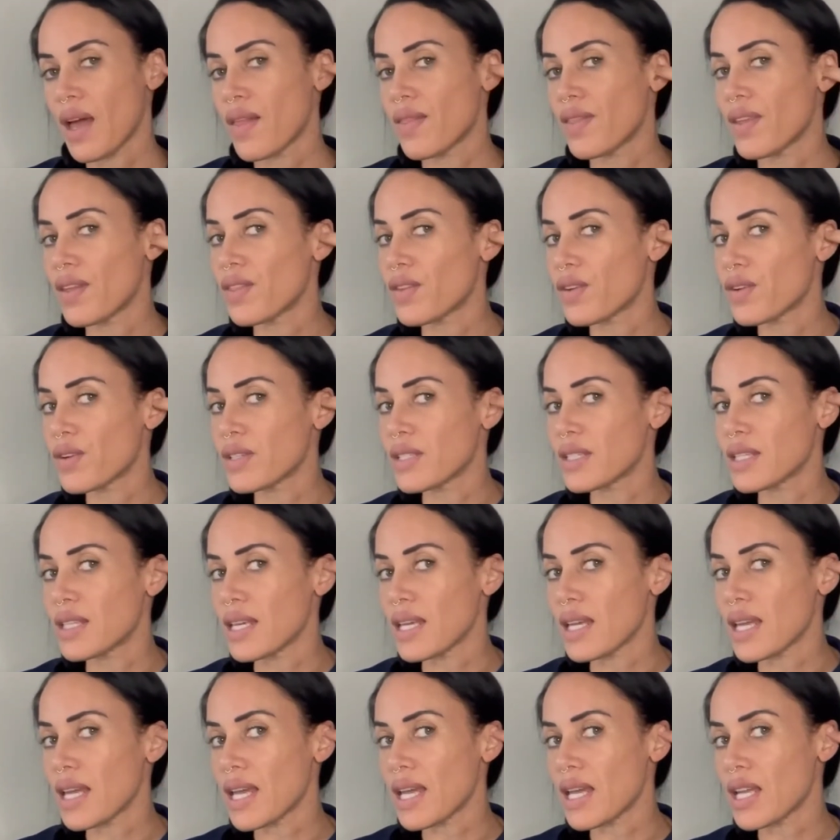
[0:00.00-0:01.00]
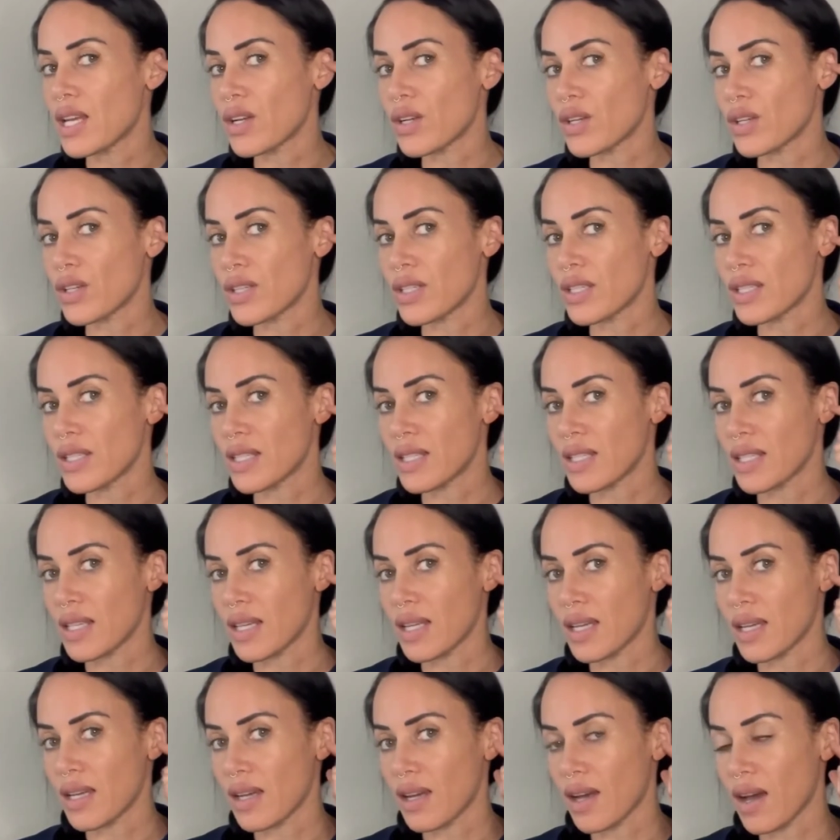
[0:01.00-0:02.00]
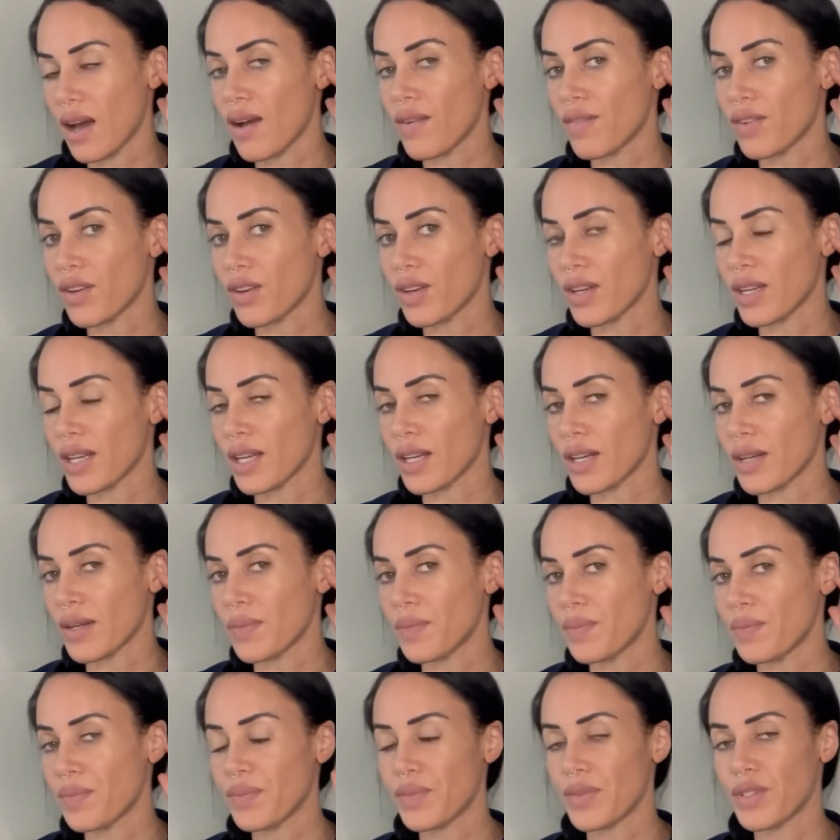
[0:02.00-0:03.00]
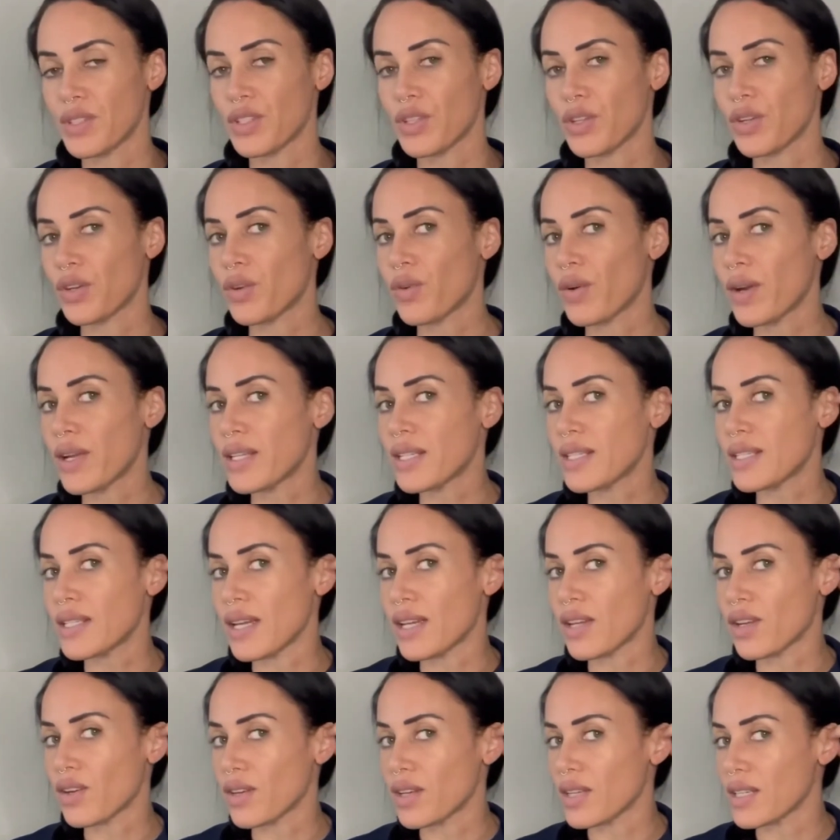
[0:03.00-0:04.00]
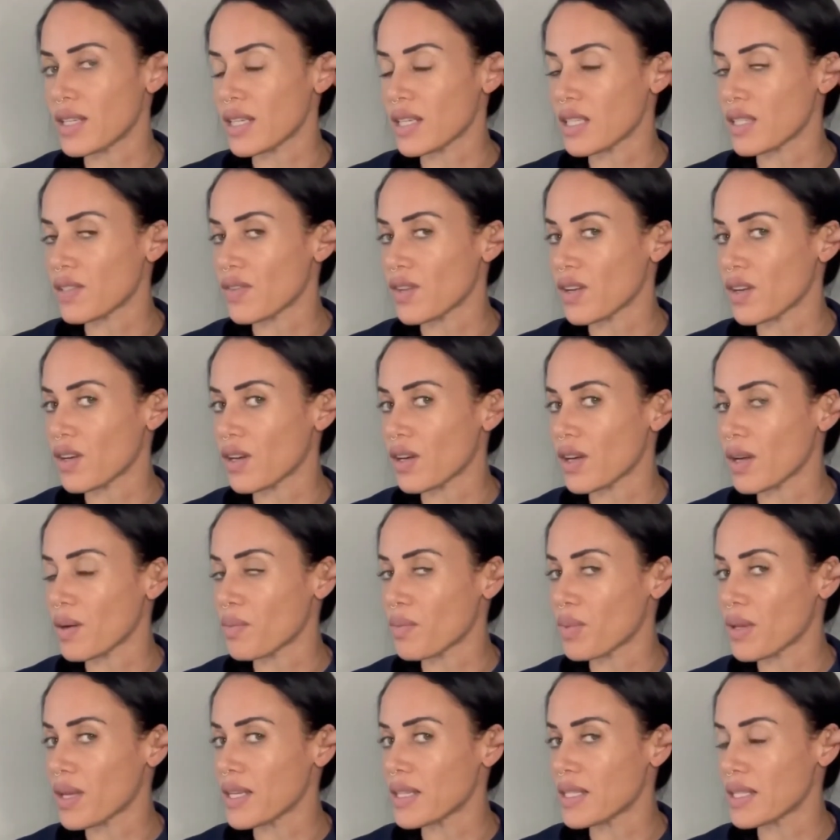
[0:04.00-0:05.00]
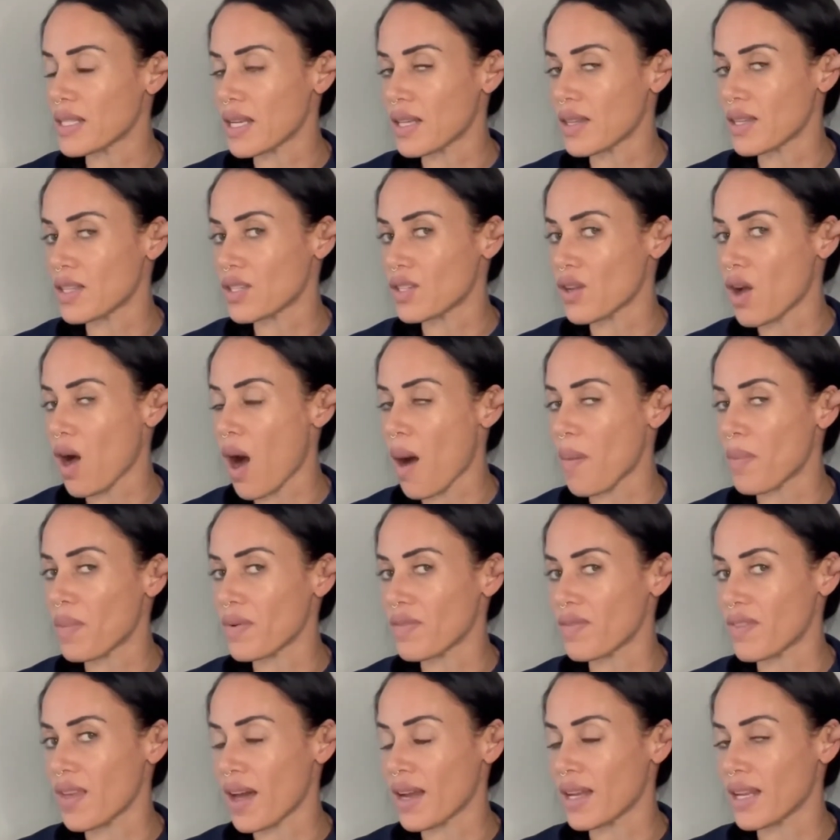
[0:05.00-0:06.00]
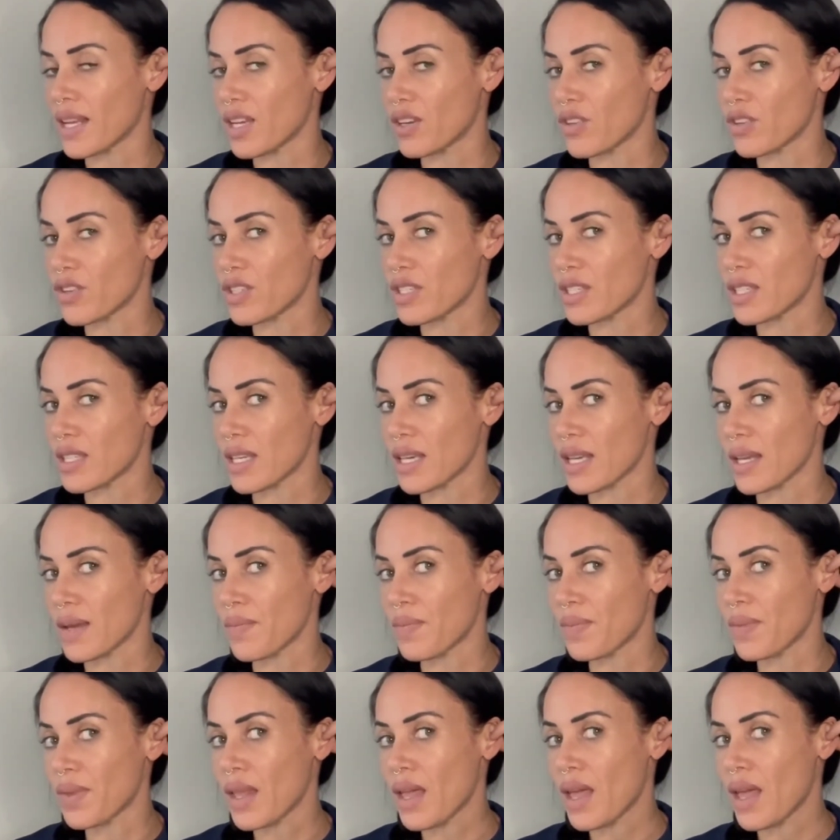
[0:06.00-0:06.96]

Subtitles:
Then there's the inner C of your ear. So you're going to take your index finger and place it at the top of that inner C.